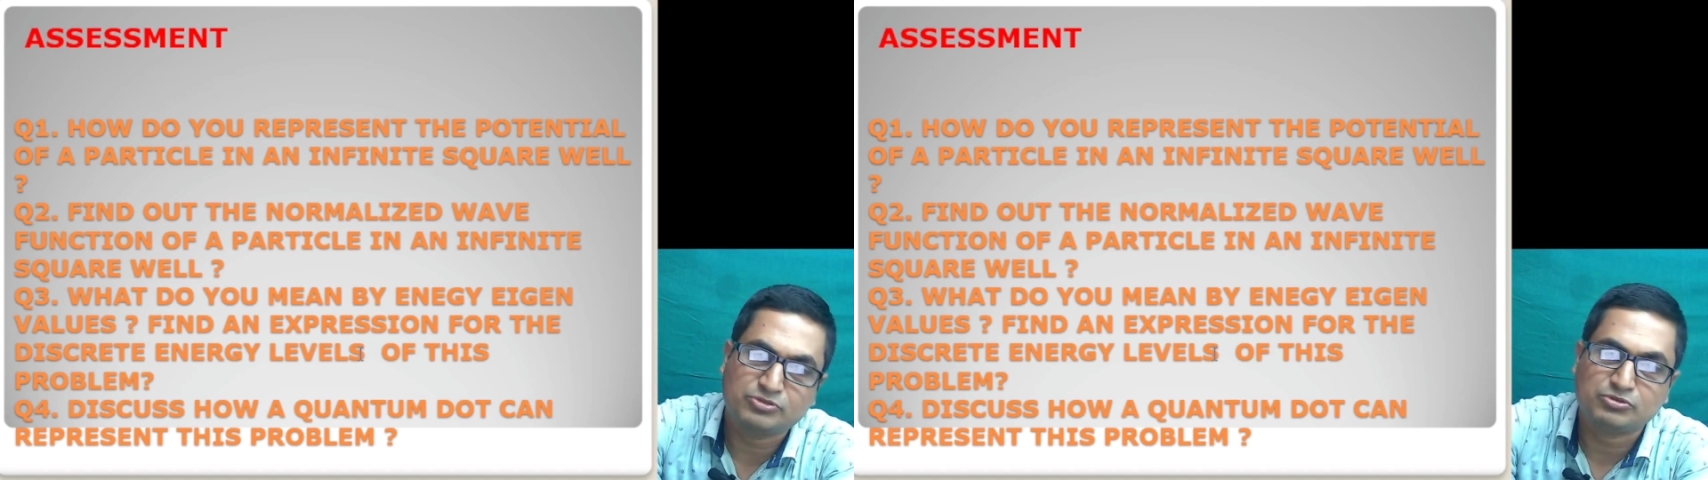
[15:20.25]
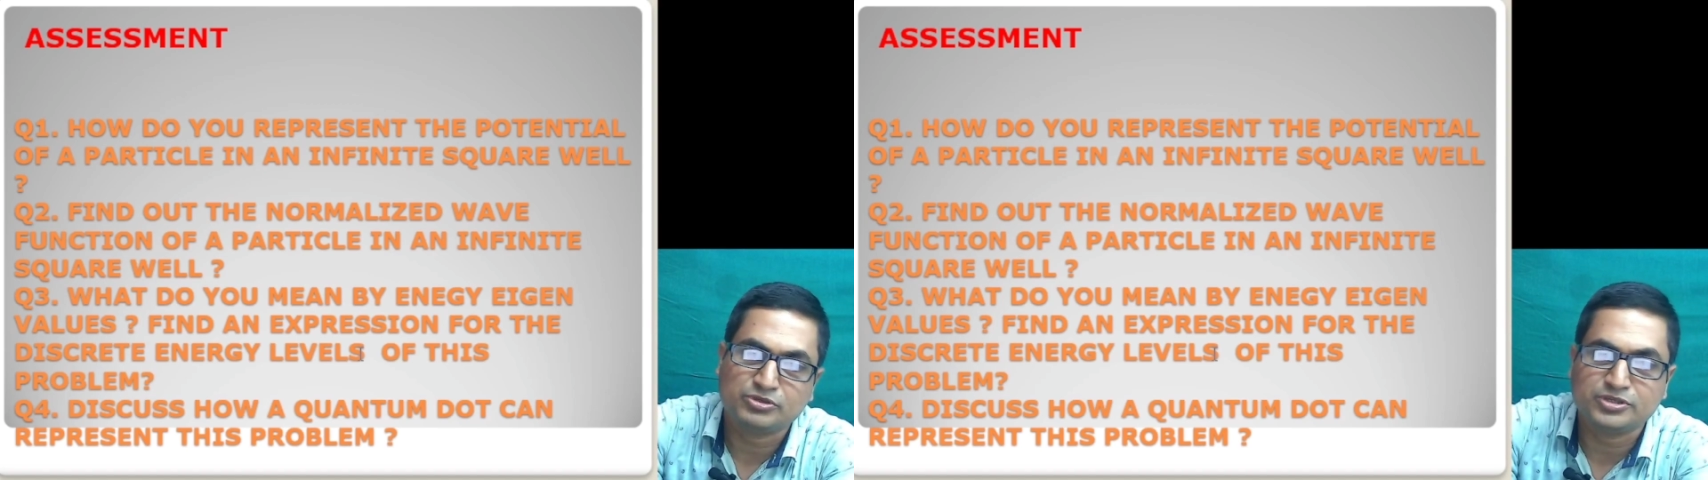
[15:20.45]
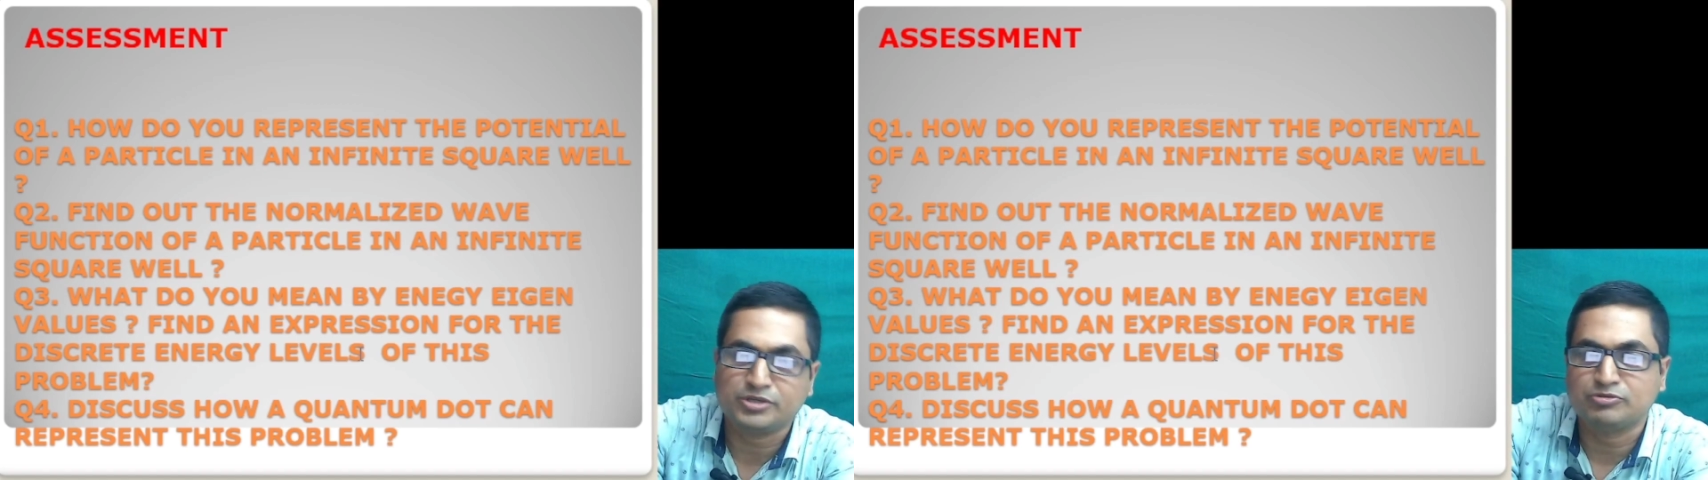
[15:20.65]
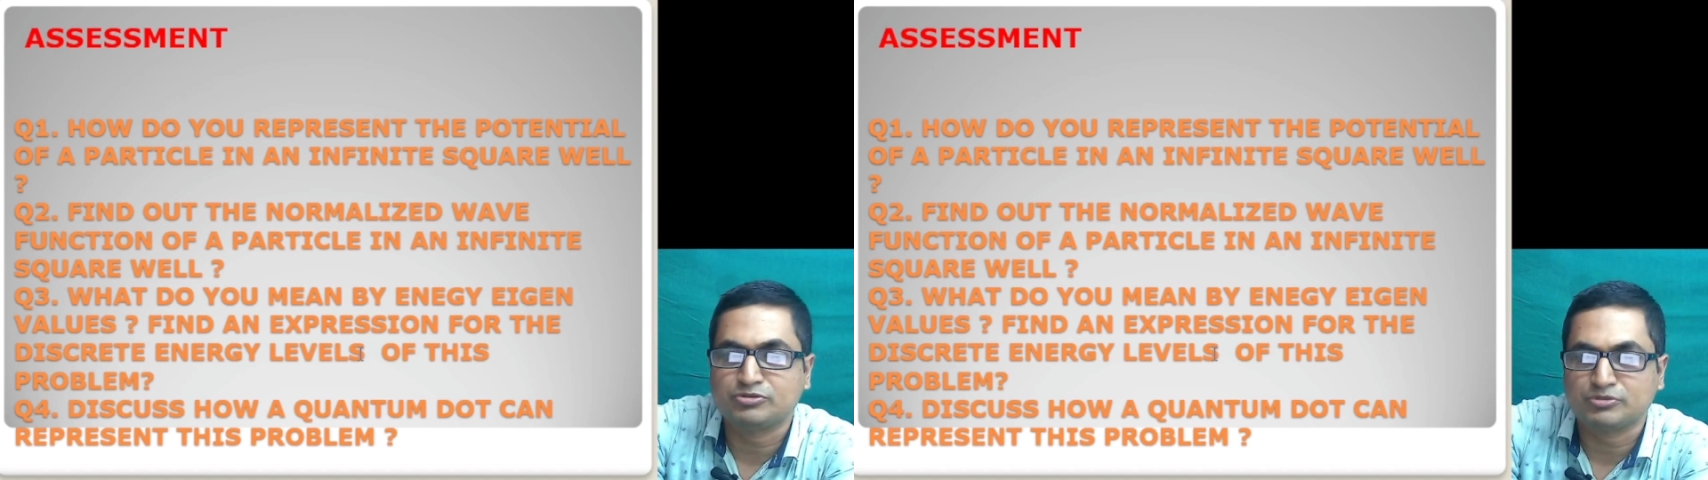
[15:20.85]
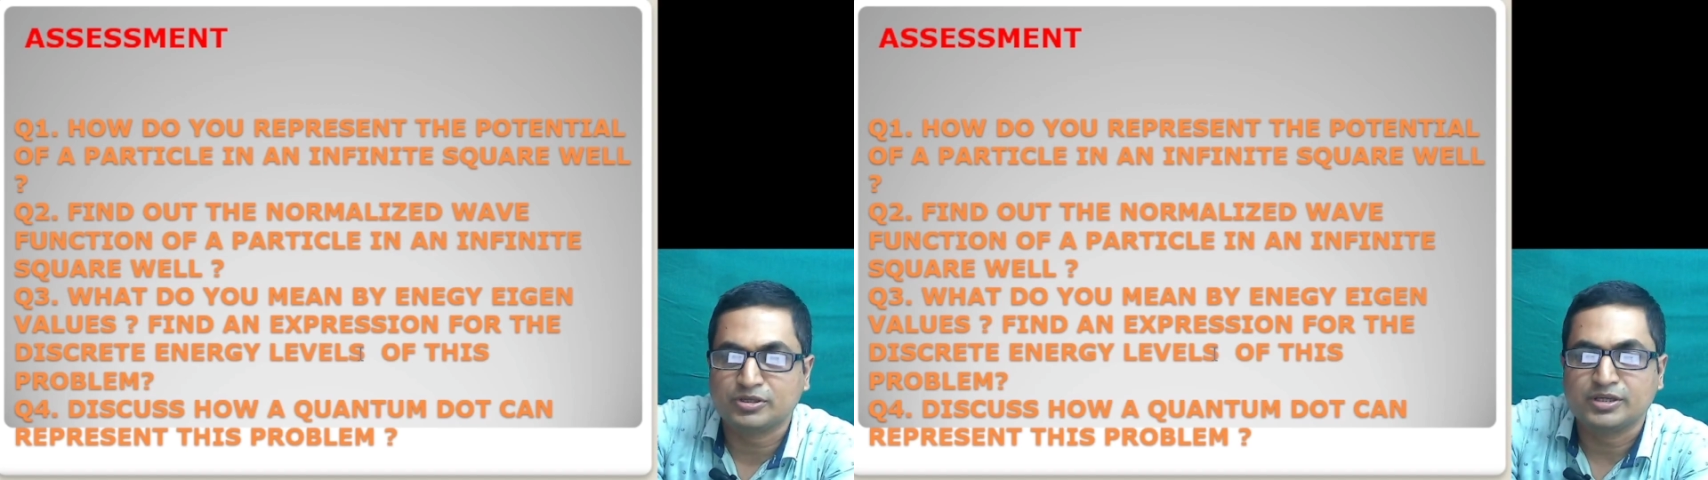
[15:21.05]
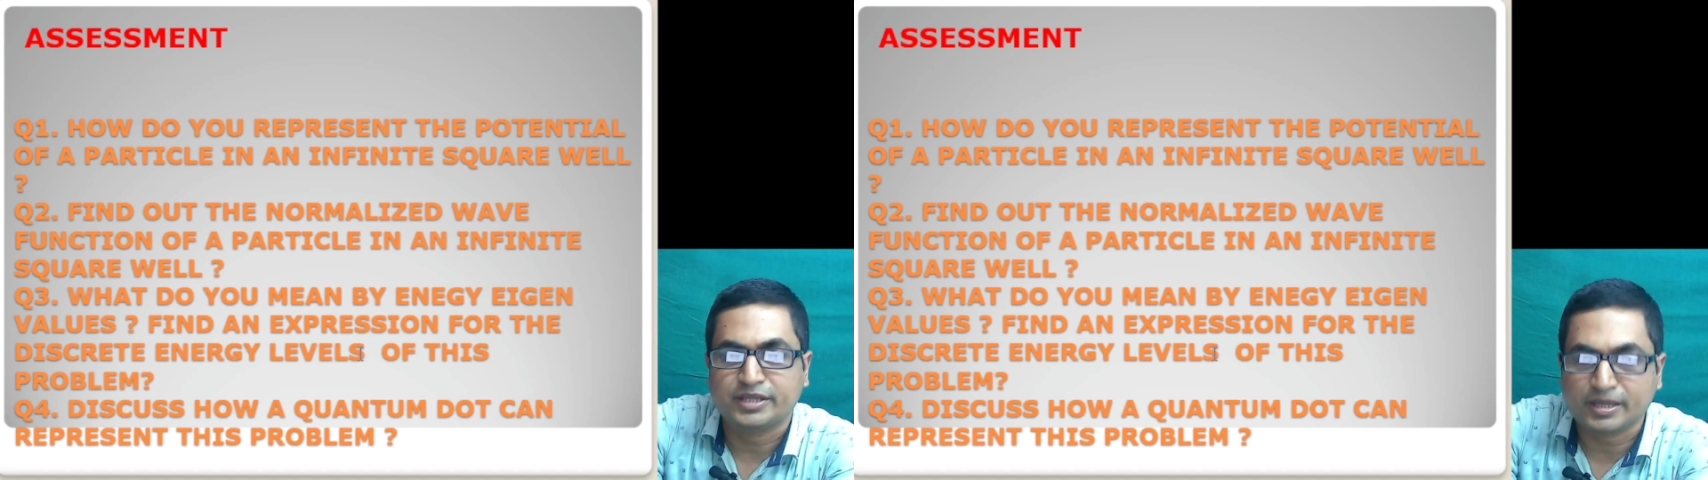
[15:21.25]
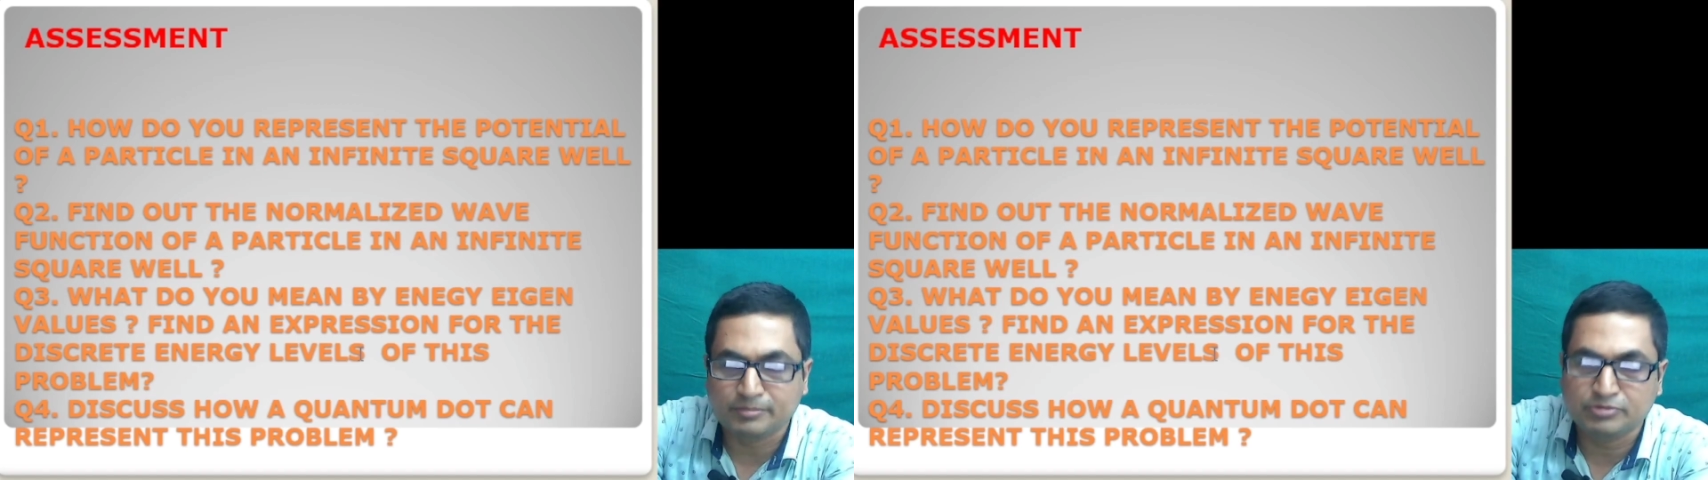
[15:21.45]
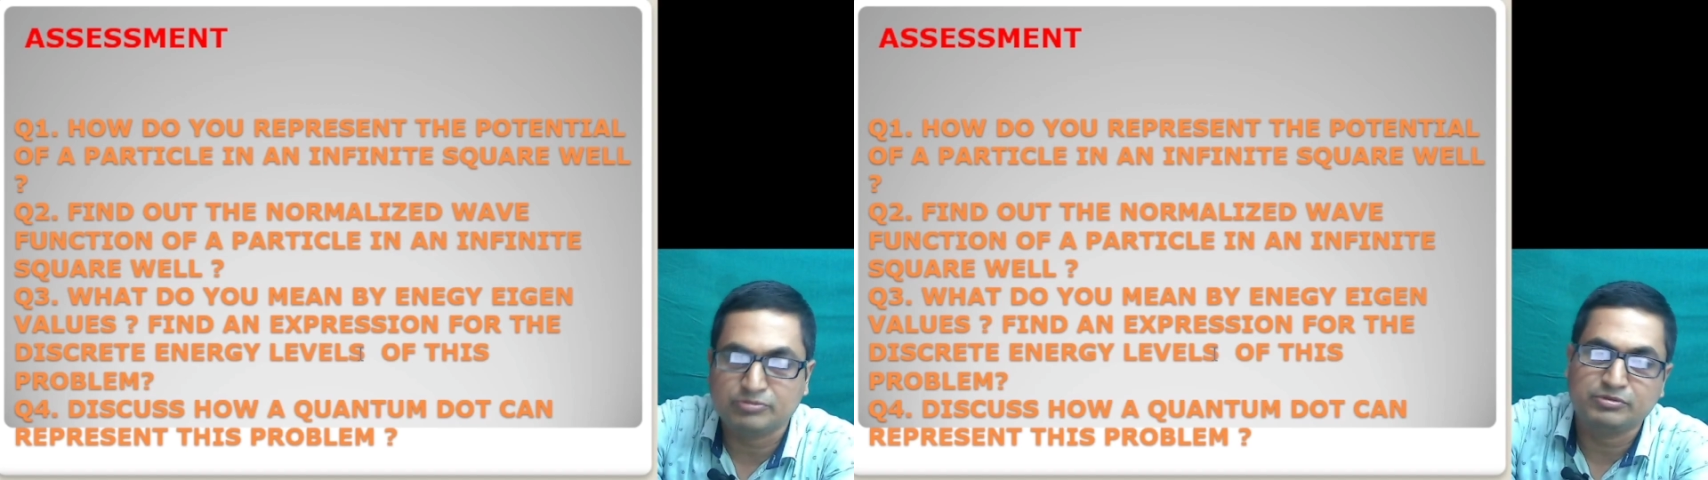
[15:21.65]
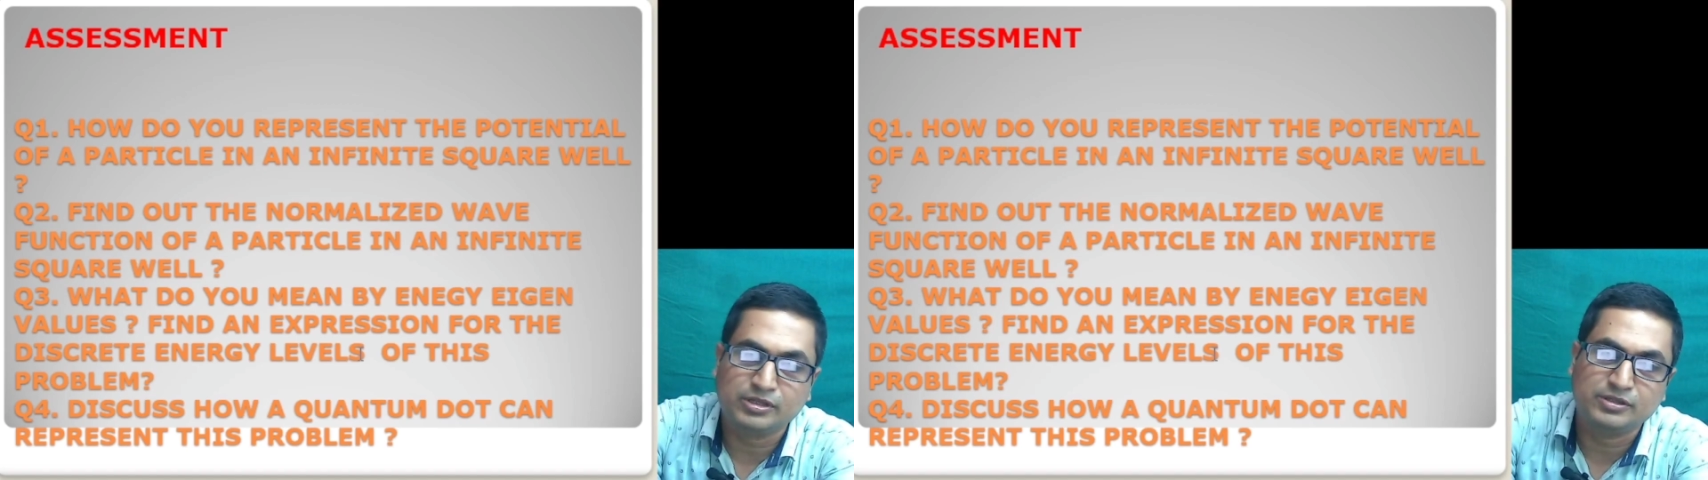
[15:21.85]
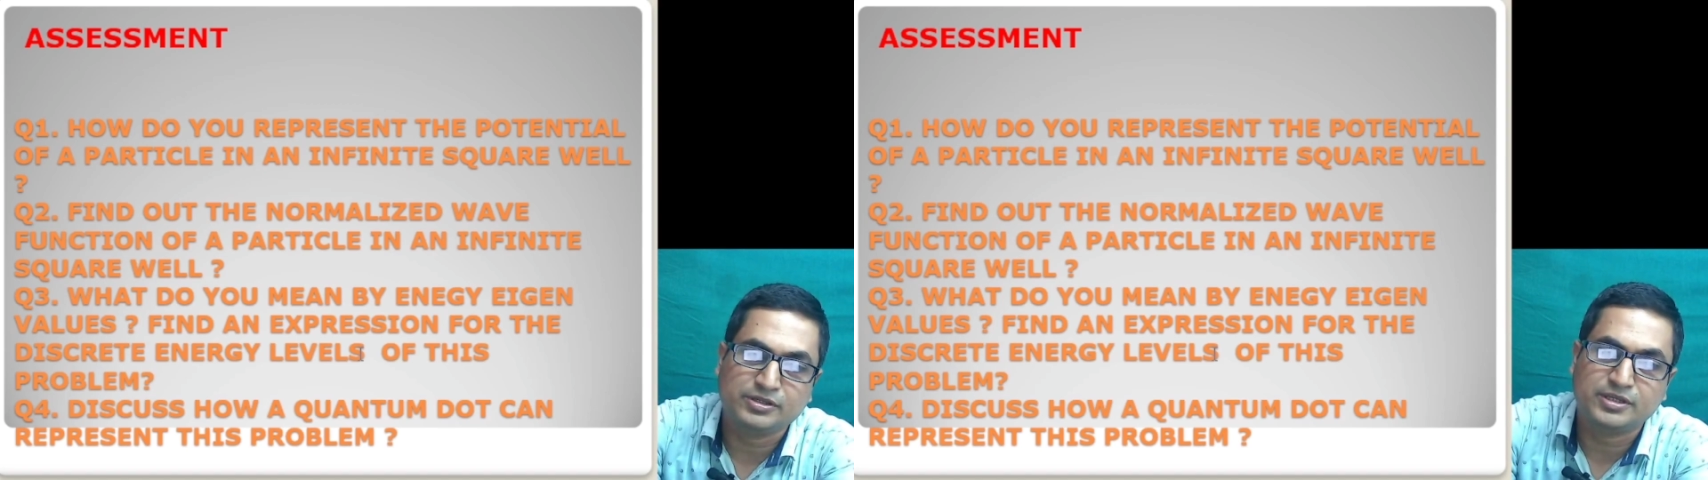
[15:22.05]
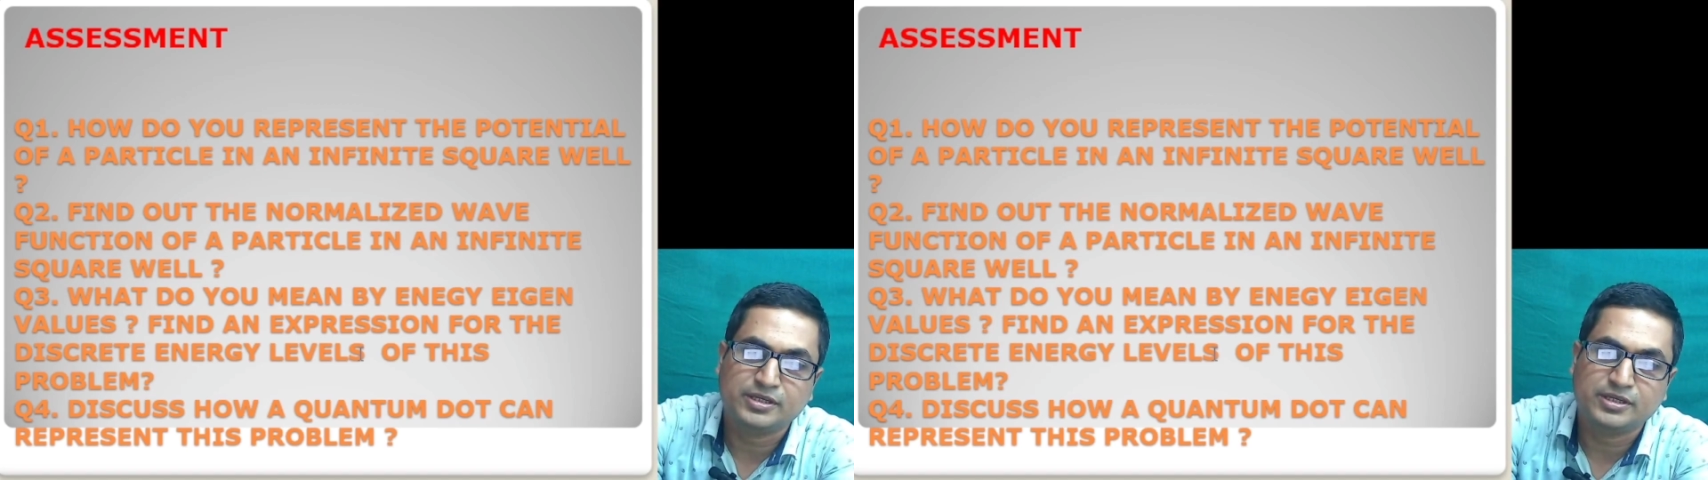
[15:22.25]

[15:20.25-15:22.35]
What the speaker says: Schrodinger equation came into reality,